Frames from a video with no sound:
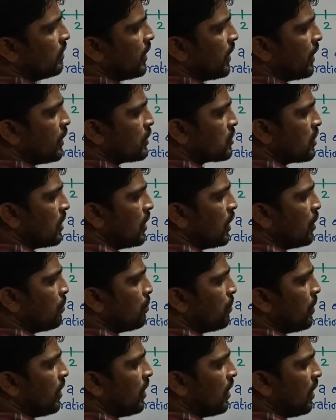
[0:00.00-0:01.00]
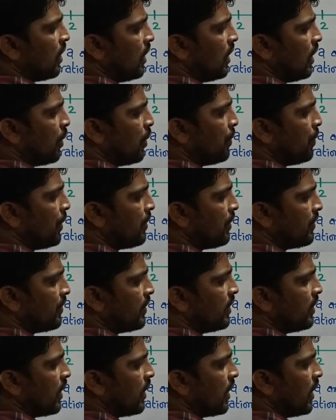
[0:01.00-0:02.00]
the rational number lie
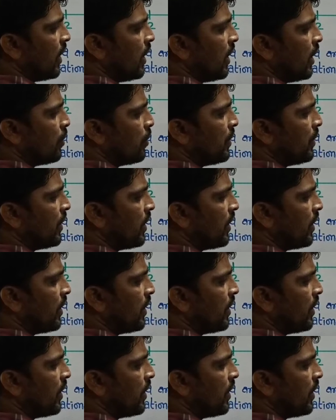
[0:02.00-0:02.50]
between A